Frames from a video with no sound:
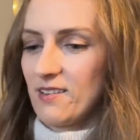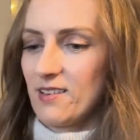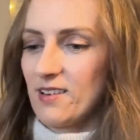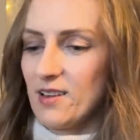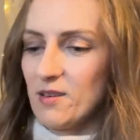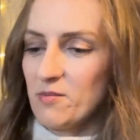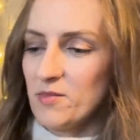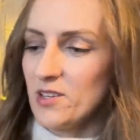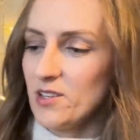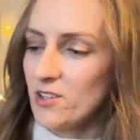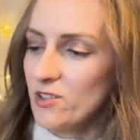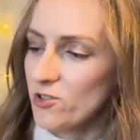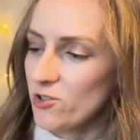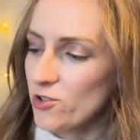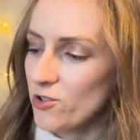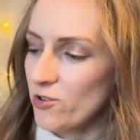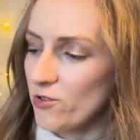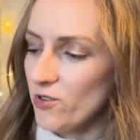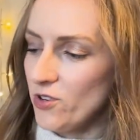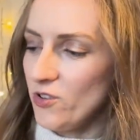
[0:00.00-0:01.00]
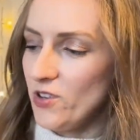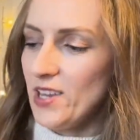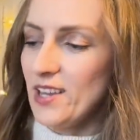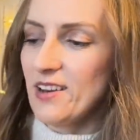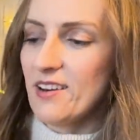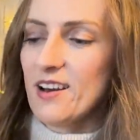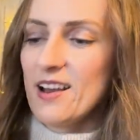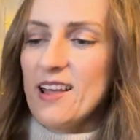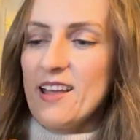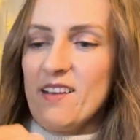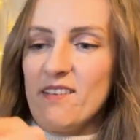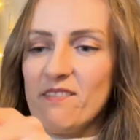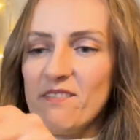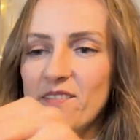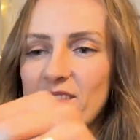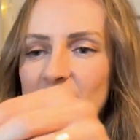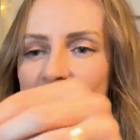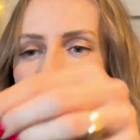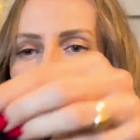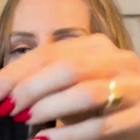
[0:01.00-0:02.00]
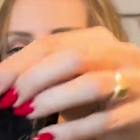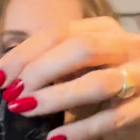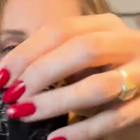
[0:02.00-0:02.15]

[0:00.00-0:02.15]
let me show you here, very